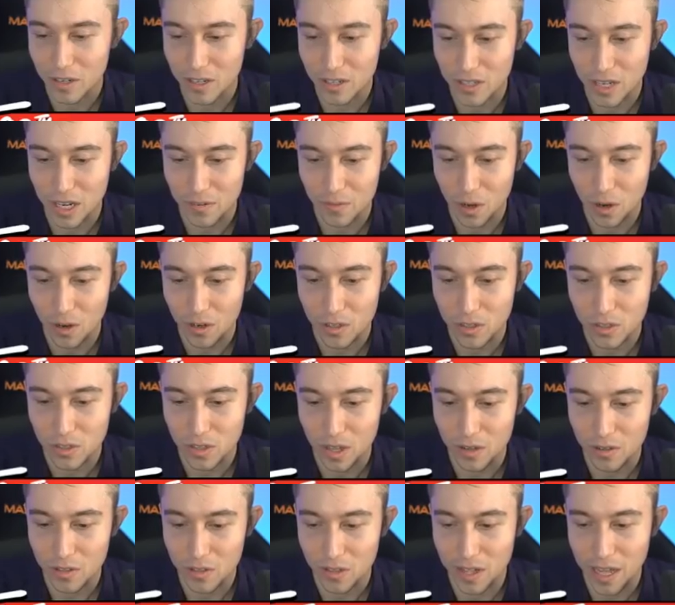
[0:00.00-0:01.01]
no, he doesn't have guards.
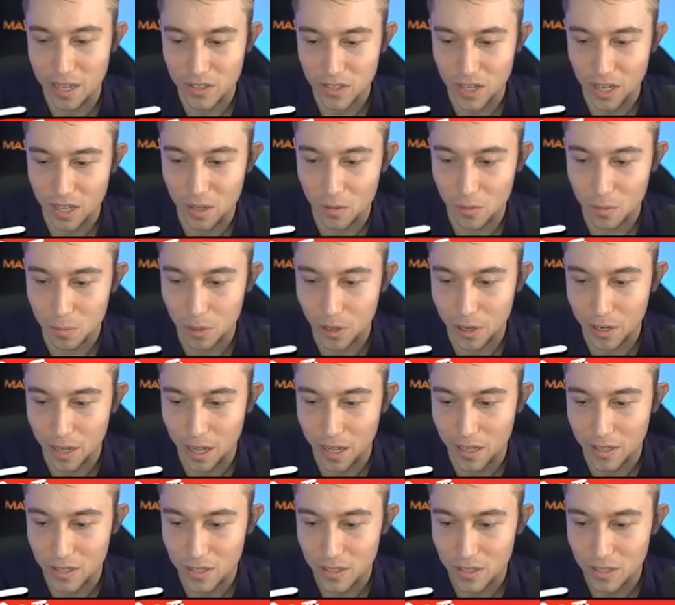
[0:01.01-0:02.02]
That was the last guy that we played
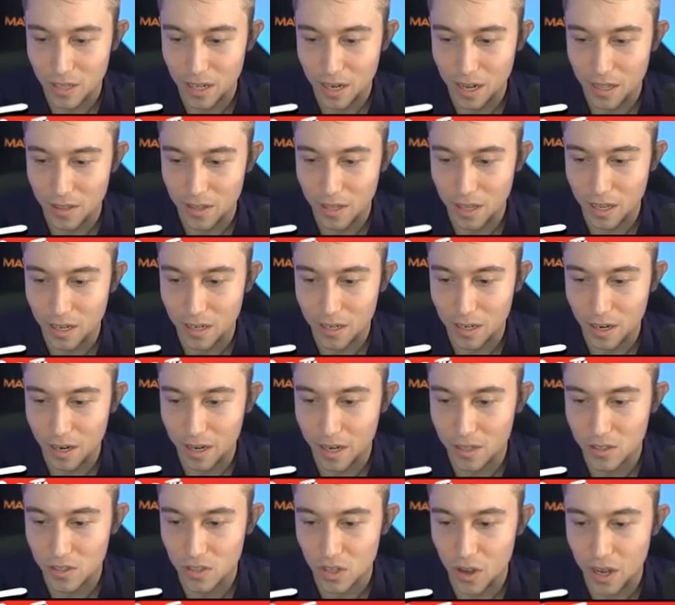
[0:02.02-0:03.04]
against I had that.
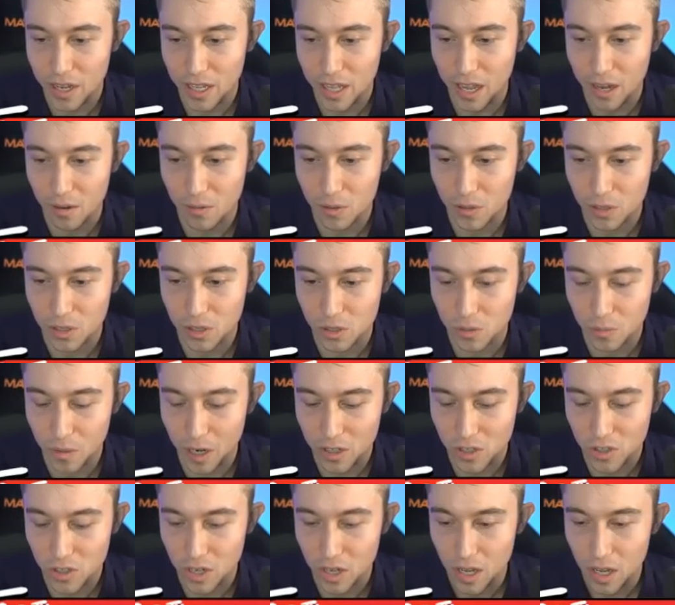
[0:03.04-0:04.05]
All right, so I can't really do
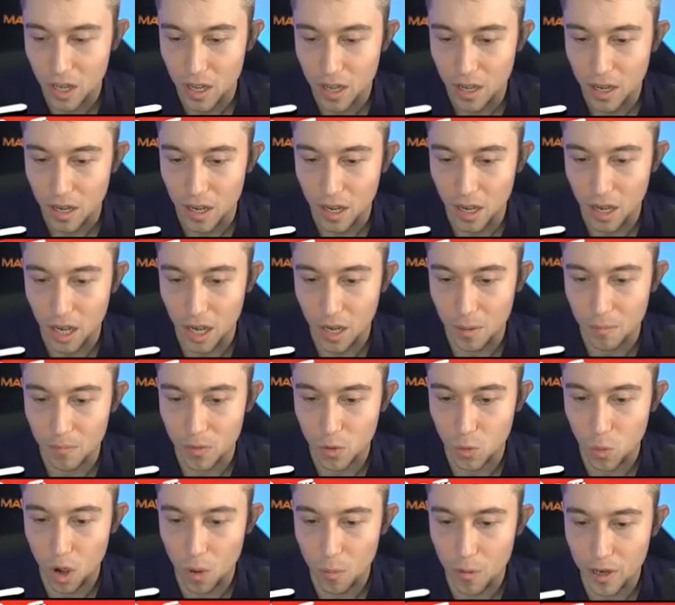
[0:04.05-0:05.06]
much. Um,
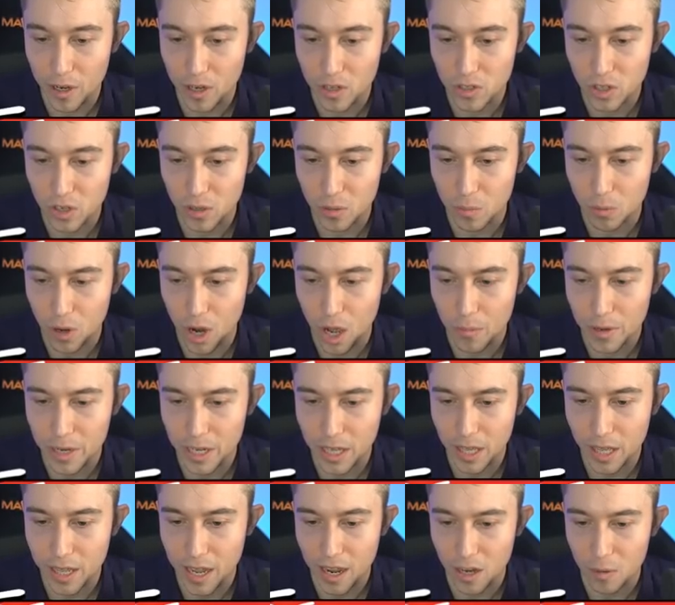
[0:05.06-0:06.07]
the wall breakers are
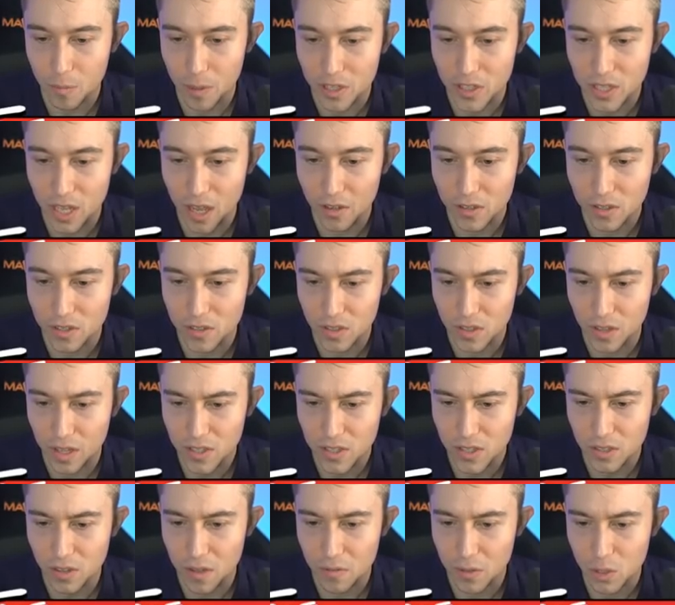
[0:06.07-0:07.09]
probably going to get countered by skeletons
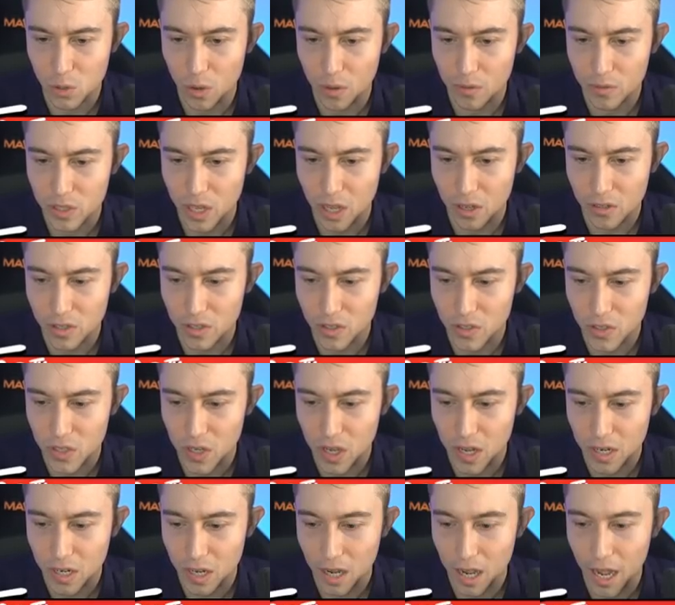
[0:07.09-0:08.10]
unless the level 12 skeletons
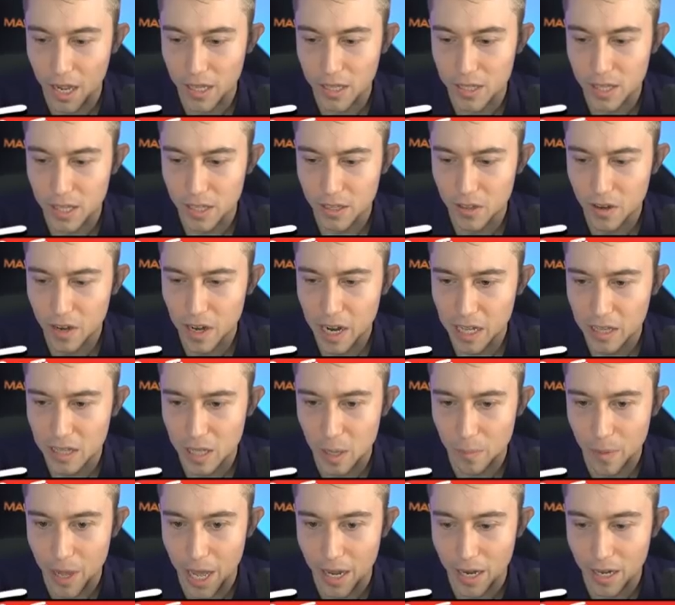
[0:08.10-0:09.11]
suck. I, they're
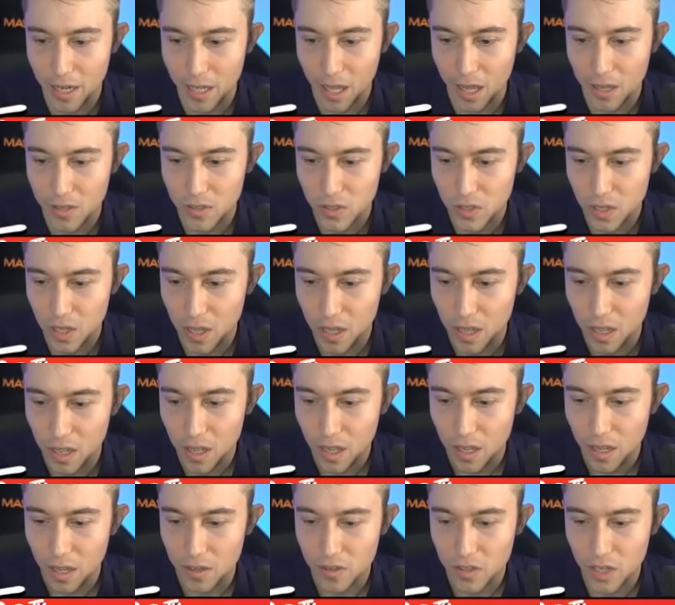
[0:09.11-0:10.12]
not that bad, I guess.
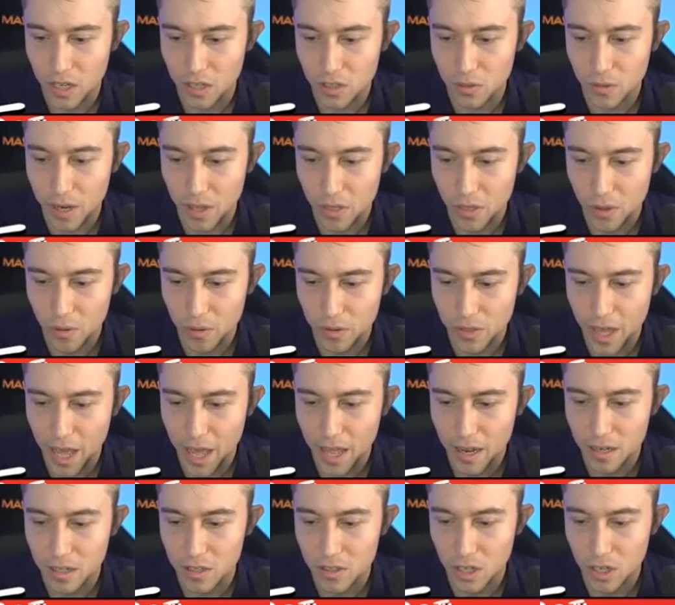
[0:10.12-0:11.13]
Is he going to do anything with
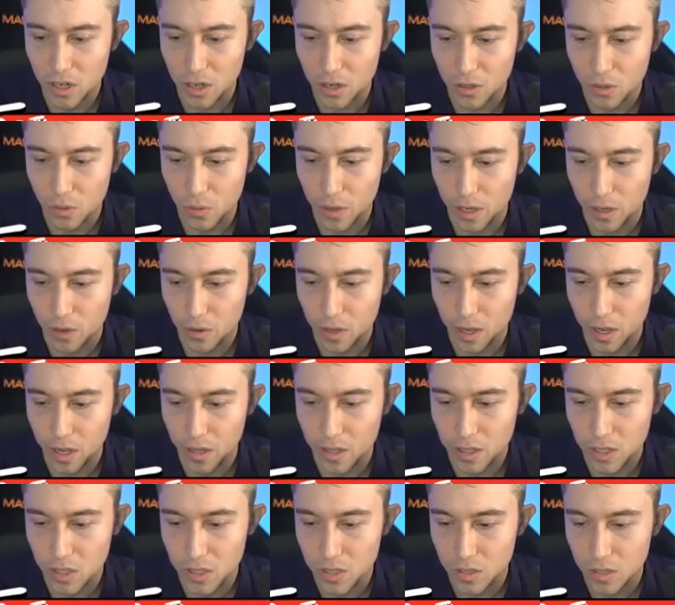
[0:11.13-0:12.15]
that? He's going to Earthquake.
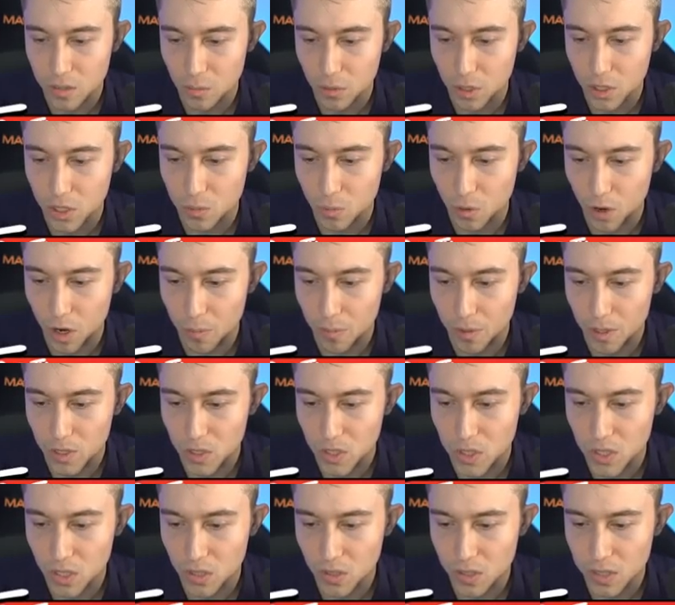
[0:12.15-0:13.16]
Okay, that's pretty smart, but
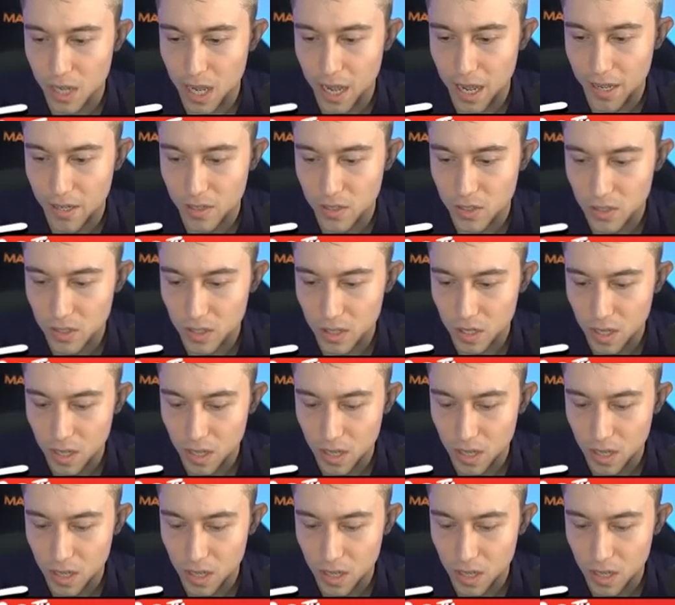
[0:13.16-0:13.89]
it still dies.